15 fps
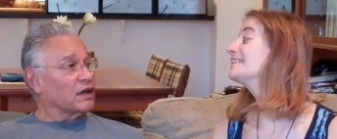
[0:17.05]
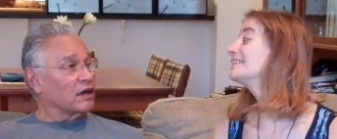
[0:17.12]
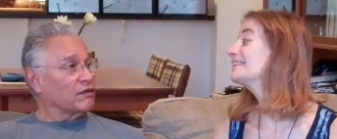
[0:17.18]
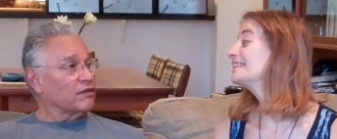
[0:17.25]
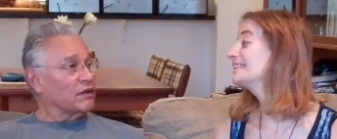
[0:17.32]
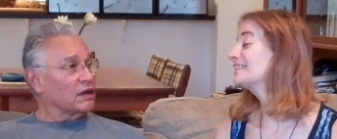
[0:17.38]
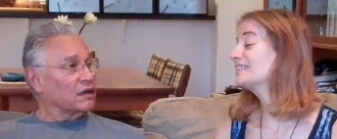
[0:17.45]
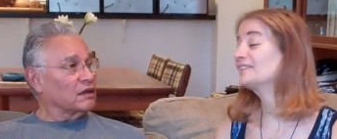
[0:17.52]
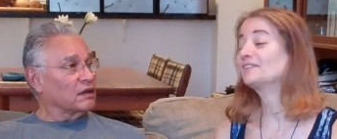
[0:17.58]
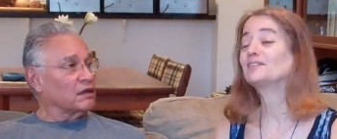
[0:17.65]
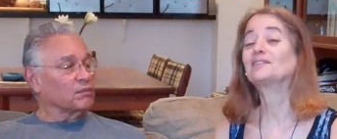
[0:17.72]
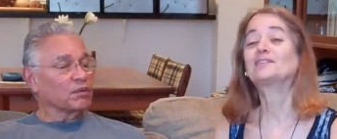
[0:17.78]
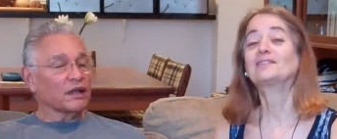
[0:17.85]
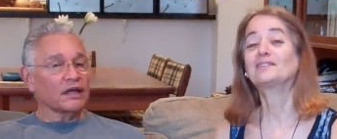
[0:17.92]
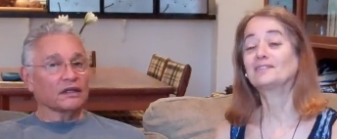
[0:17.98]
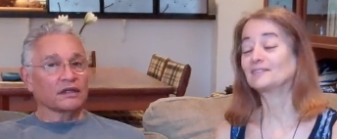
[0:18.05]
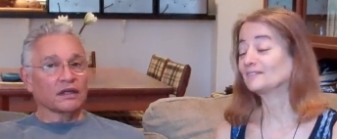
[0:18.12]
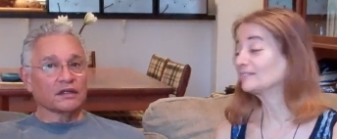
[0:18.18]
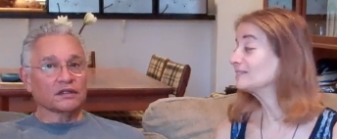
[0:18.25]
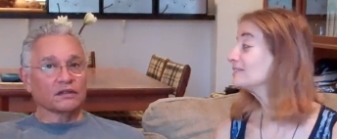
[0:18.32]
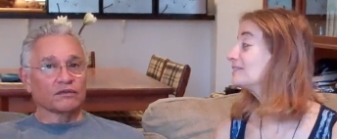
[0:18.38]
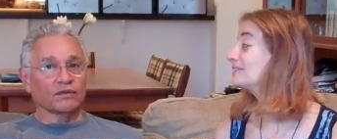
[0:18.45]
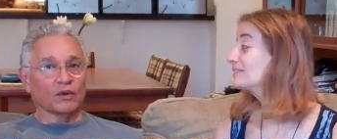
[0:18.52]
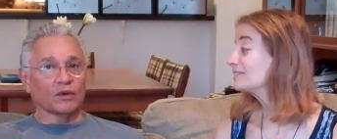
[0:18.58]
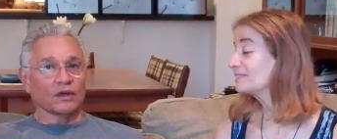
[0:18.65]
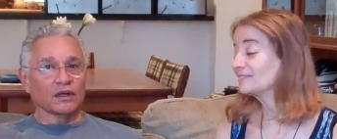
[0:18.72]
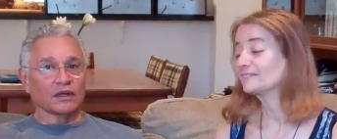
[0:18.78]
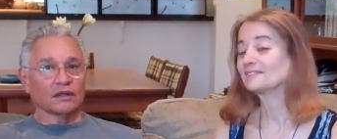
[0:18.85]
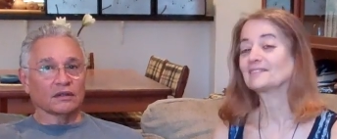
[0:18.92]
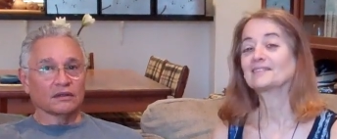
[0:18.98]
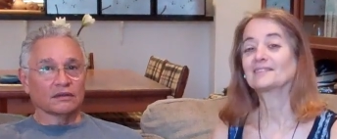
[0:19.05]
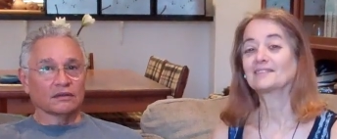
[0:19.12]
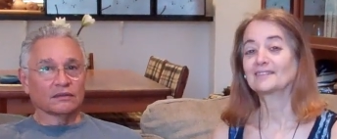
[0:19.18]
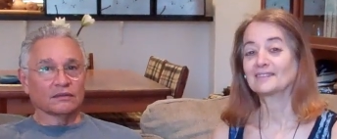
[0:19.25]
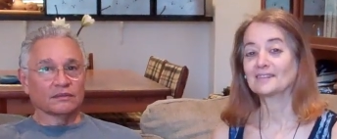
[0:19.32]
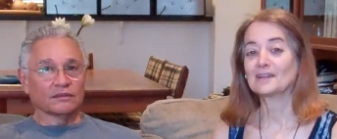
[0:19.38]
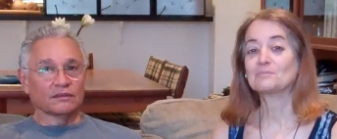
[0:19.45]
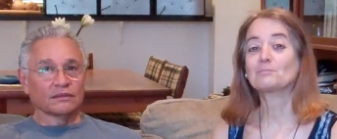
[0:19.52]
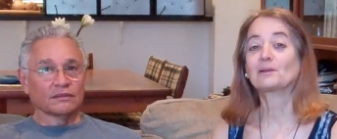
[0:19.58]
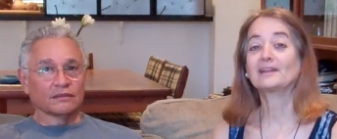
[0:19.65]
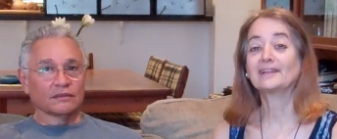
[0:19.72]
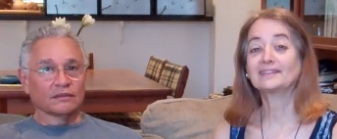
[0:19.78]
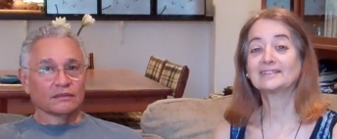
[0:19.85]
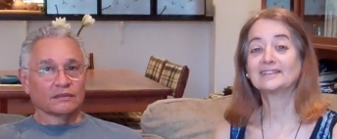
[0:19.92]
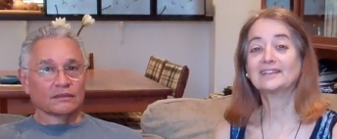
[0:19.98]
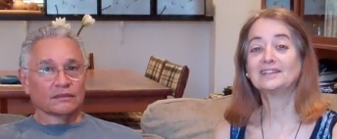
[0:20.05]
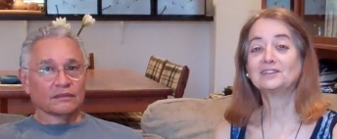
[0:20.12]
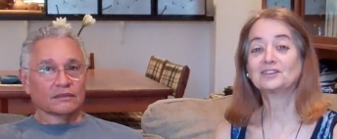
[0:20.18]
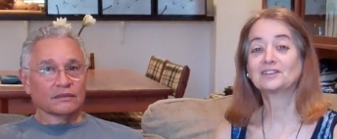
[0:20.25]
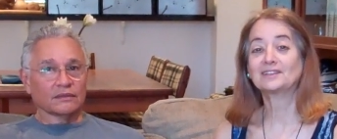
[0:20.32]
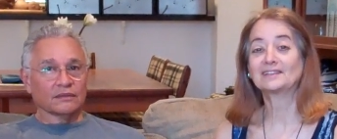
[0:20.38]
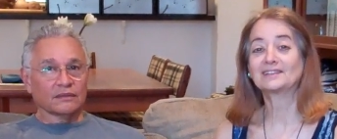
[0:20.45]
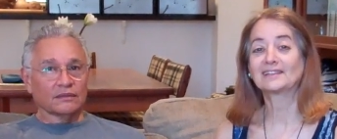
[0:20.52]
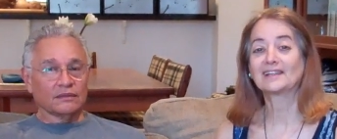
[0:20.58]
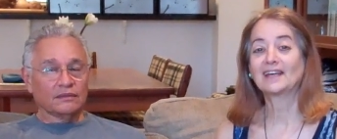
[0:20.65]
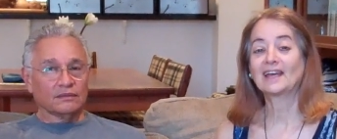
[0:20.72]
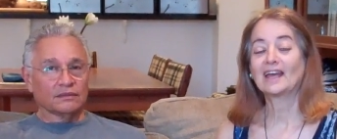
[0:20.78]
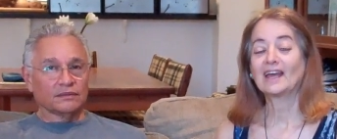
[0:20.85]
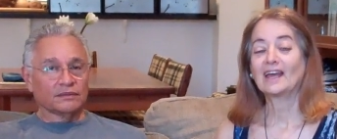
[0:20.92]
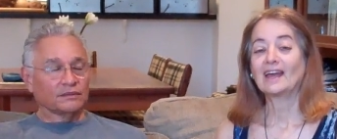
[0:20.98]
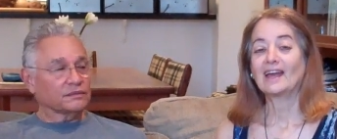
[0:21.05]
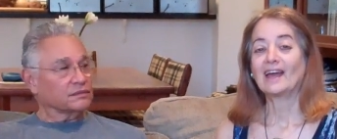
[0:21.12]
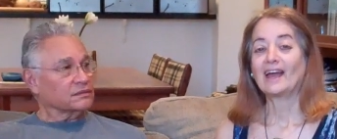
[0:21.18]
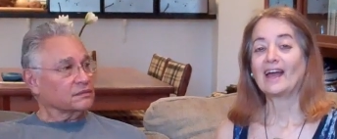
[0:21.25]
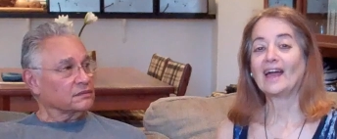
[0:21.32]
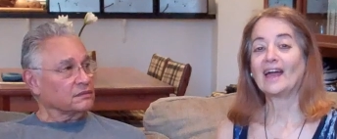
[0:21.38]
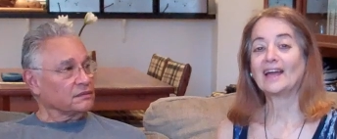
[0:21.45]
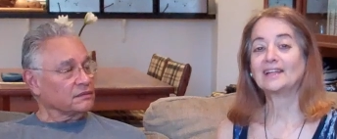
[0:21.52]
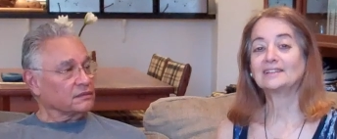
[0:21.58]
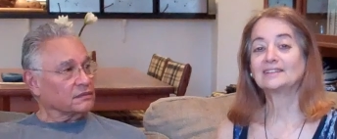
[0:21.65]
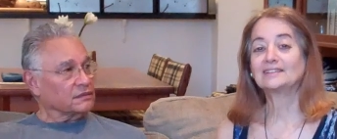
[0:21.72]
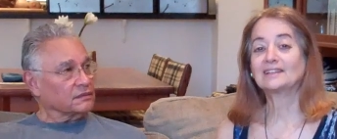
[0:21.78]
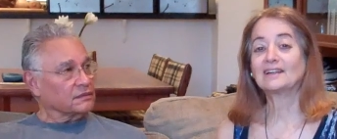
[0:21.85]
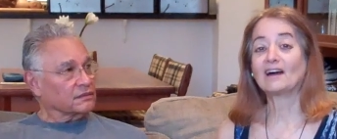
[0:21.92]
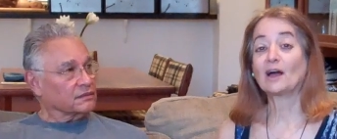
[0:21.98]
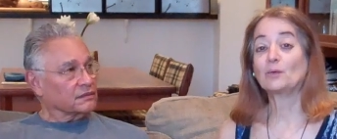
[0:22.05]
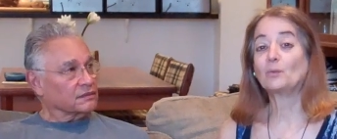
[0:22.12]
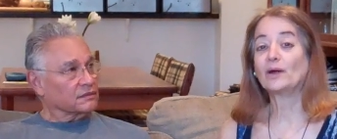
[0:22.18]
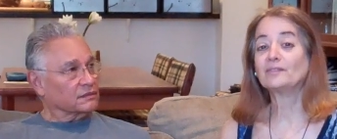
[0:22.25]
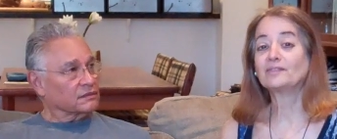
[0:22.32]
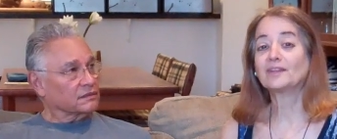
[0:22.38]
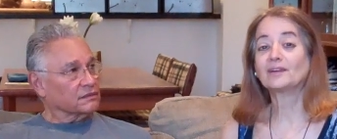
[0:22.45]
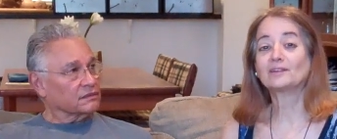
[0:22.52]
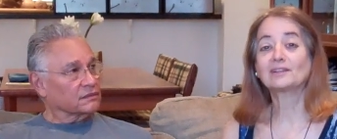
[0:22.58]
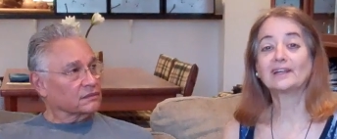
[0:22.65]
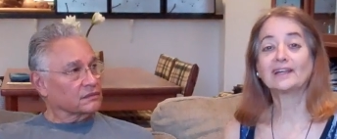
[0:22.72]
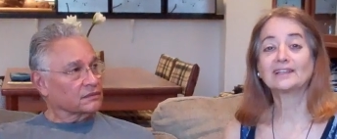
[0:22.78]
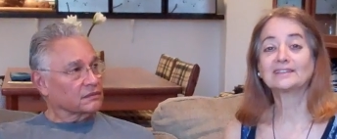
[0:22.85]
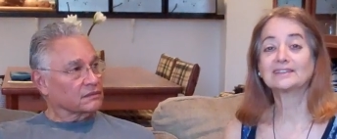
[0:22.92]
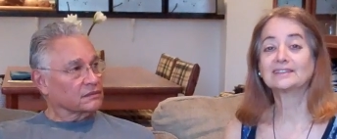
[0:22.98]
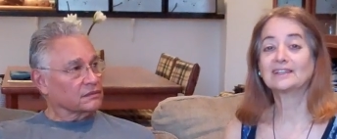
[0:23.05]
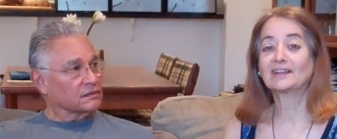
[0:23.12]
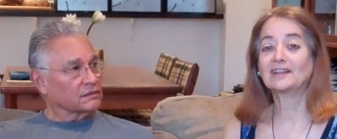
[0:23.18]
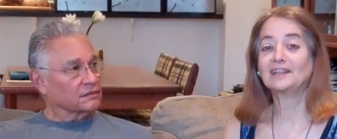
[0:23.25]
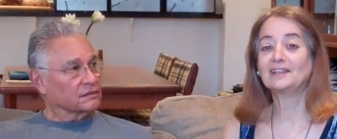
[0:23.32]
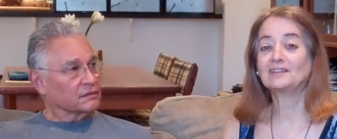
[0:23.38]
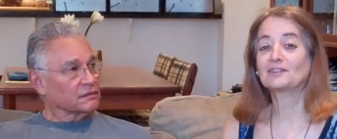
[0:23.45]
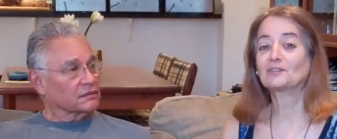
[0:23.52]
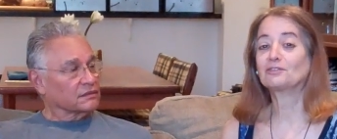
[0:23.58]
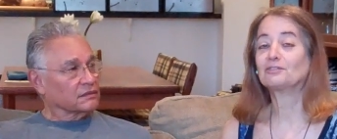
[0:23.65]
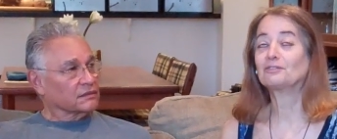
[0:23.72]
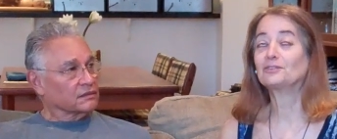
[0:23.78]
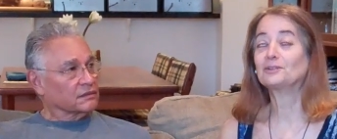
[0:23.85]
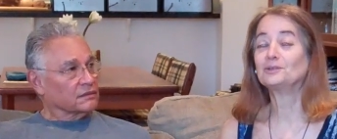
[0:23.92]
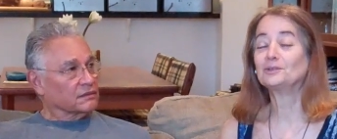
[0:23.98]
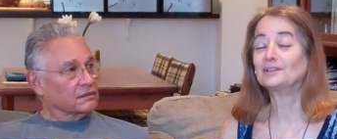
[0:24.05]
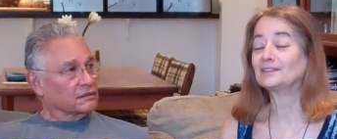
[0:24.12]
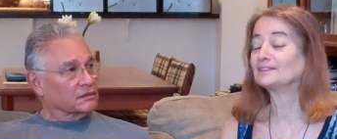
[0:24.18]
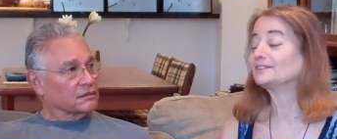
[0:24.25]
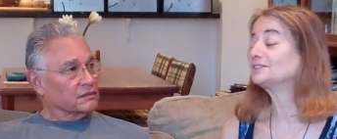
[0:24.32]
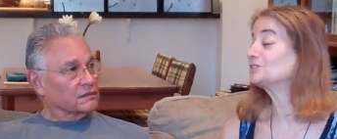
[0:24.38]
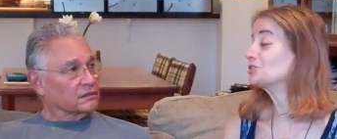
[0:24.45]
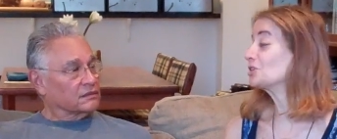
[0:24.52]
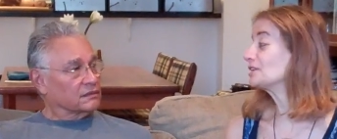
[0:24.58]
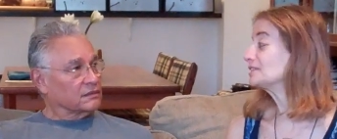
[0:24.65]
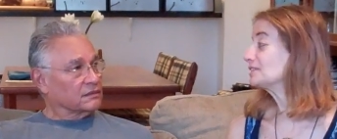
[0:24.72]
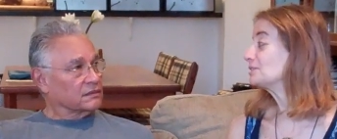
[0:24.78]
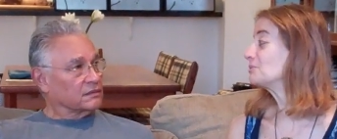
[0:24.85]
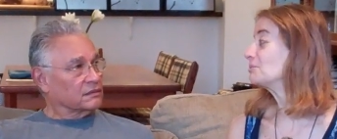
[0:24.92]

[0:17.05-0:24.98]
Speaker 1: Cafe in Plantation, Florida.
Speaker 2: In Plantation. And I went there last night. The food is just